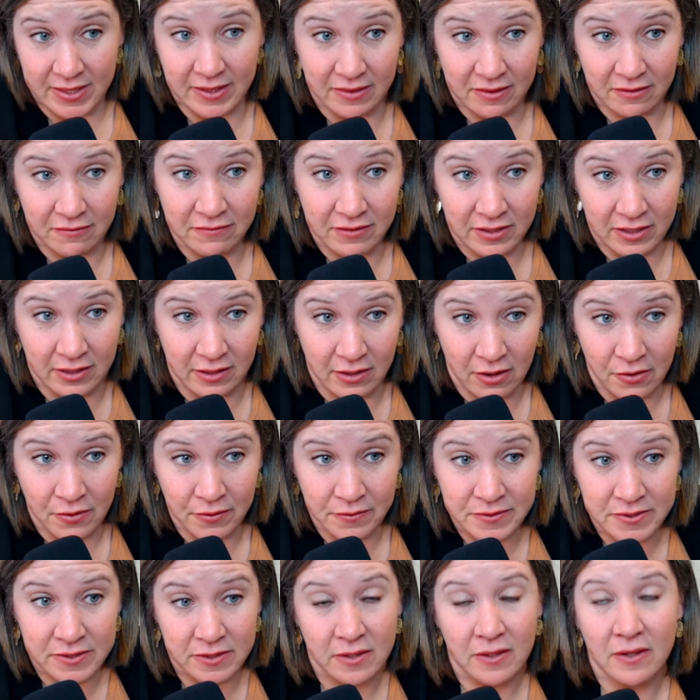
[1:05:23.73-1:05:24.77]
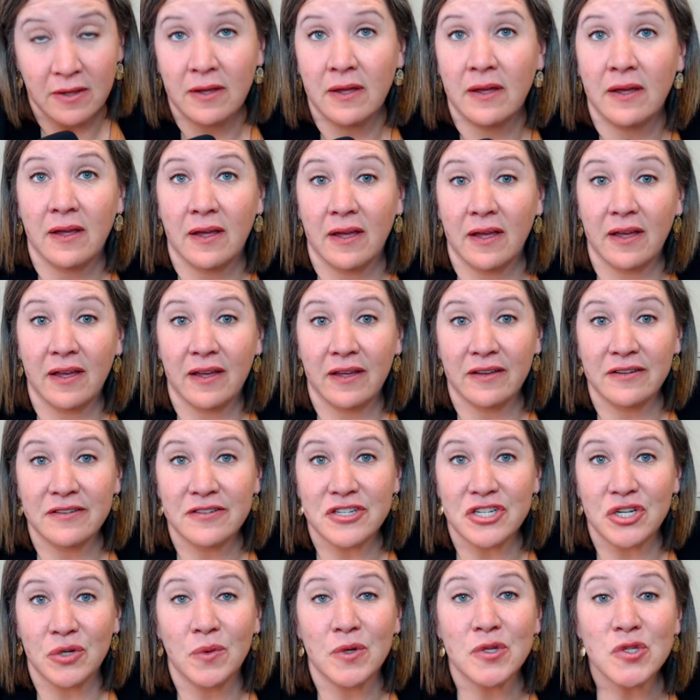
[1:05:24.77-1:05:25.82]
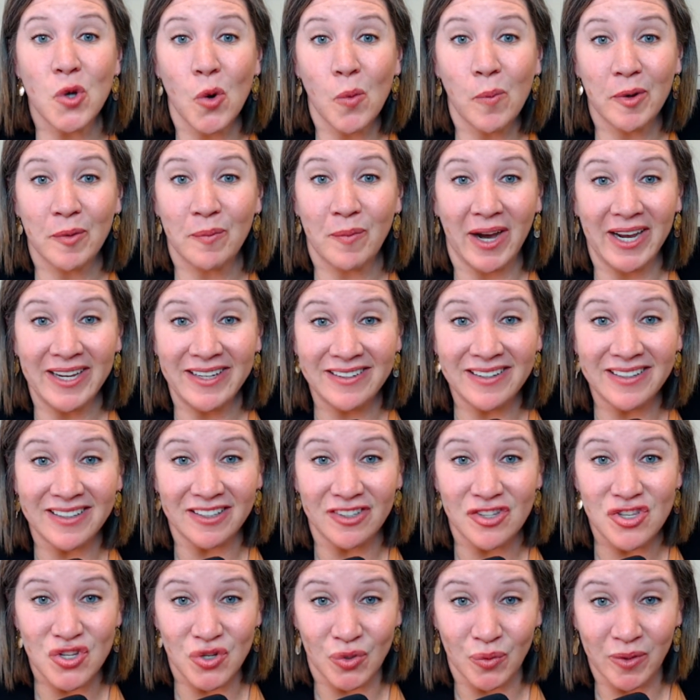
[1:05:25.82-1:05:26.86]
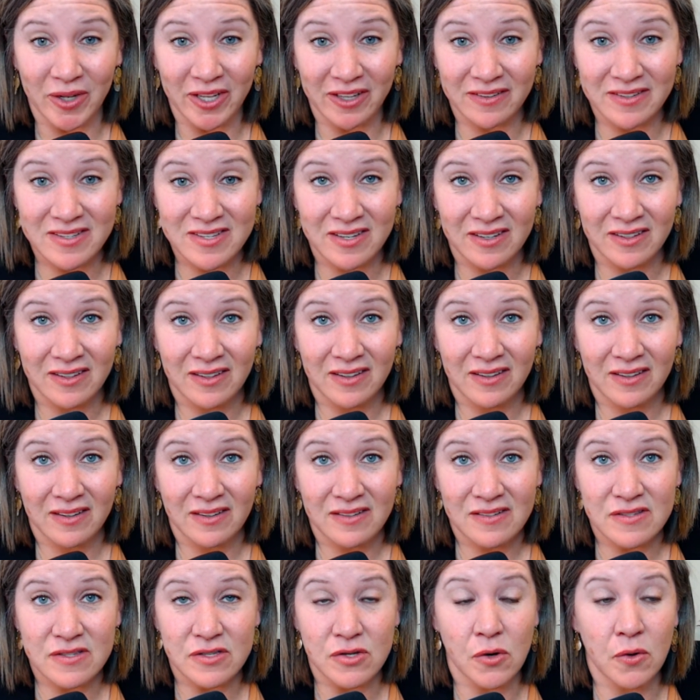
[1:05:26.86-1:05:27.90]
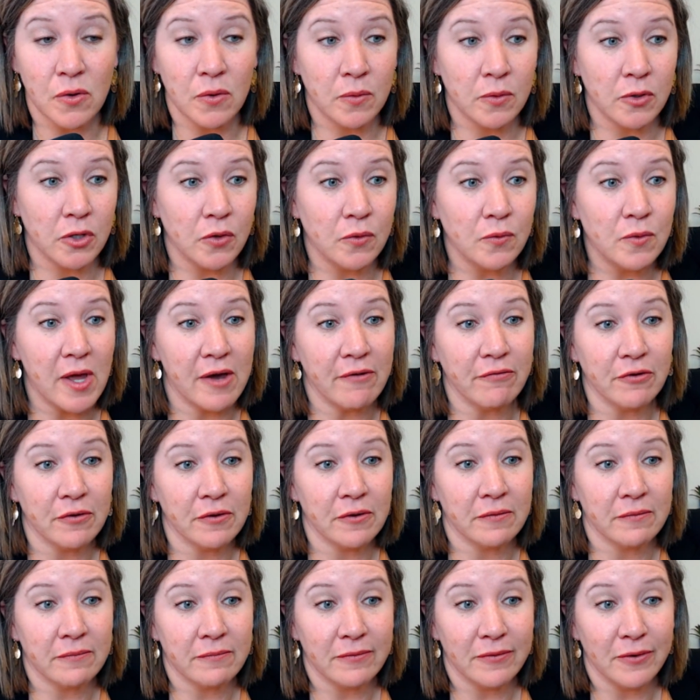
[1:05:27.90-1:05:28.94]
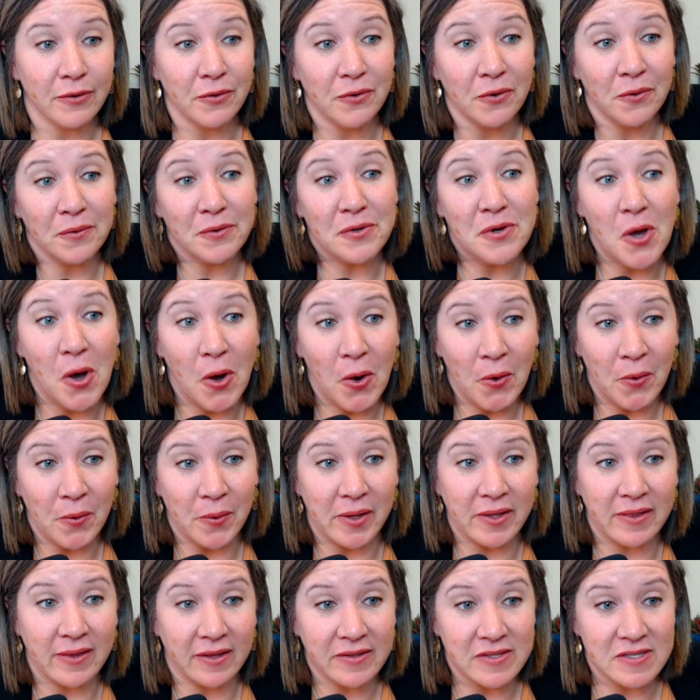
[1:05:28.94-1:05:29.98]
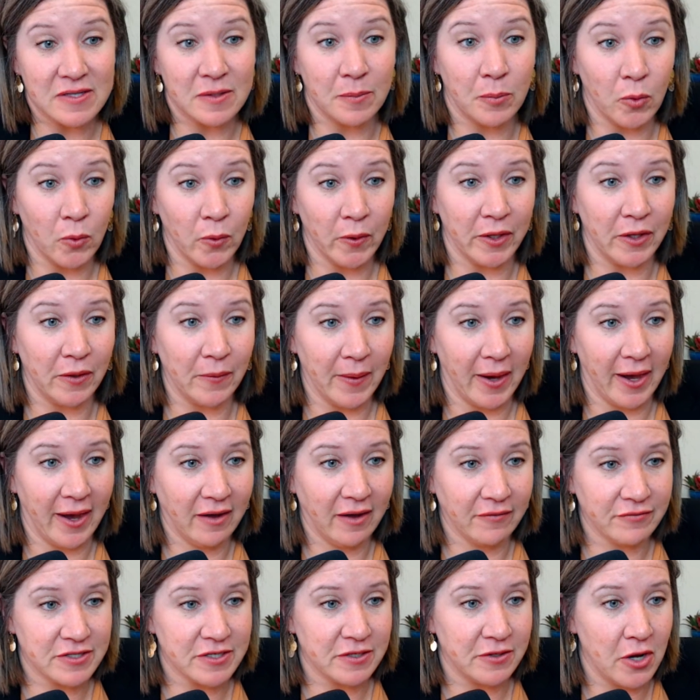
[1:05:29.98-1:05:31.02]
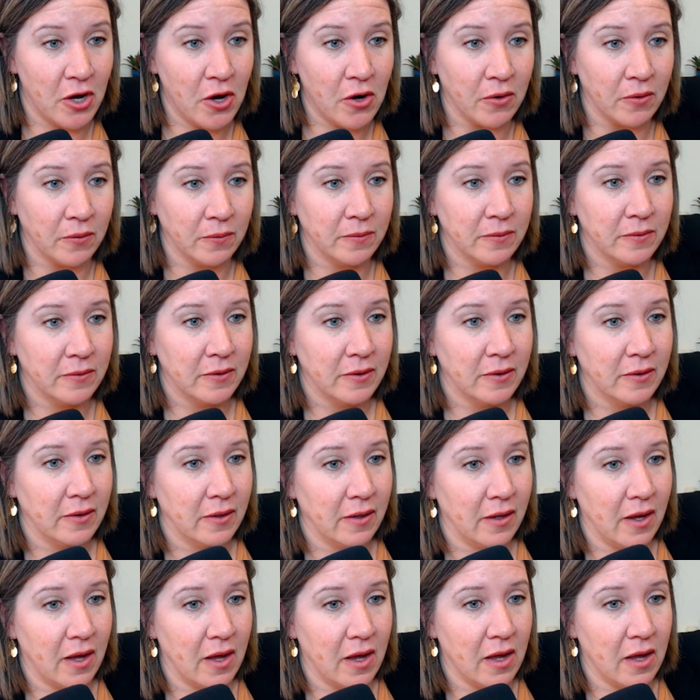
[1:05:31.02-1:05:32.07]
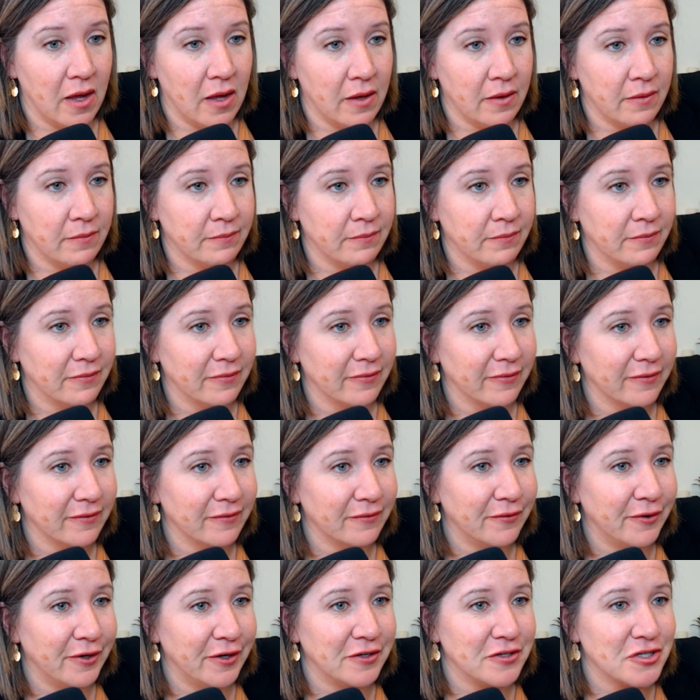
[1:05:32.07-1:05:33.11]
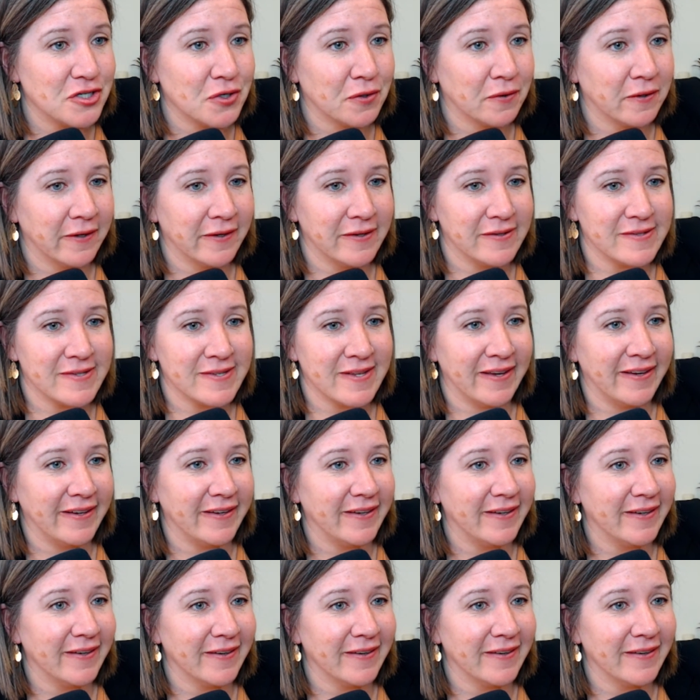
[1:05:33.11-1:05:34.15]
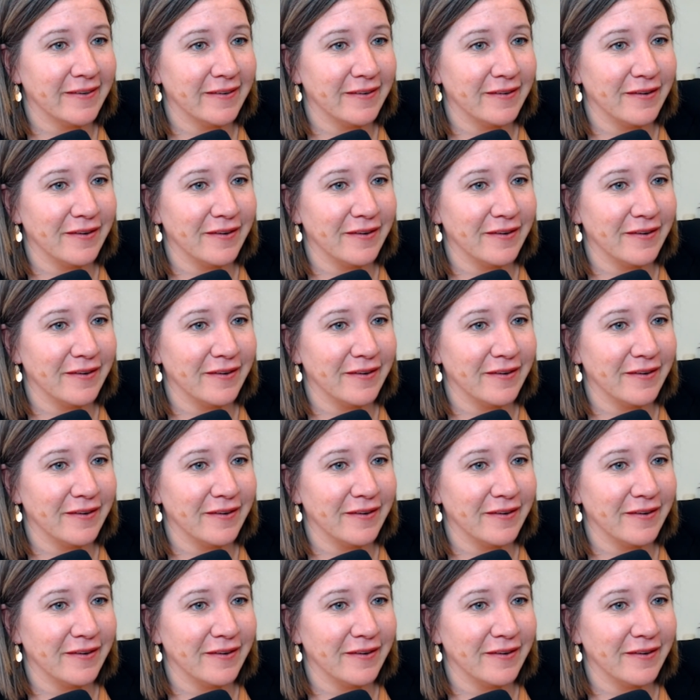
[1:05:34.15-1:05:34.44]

the videos and she was open-minded to it. So you don't know. And that's the point. You have to know. What did Troy say here?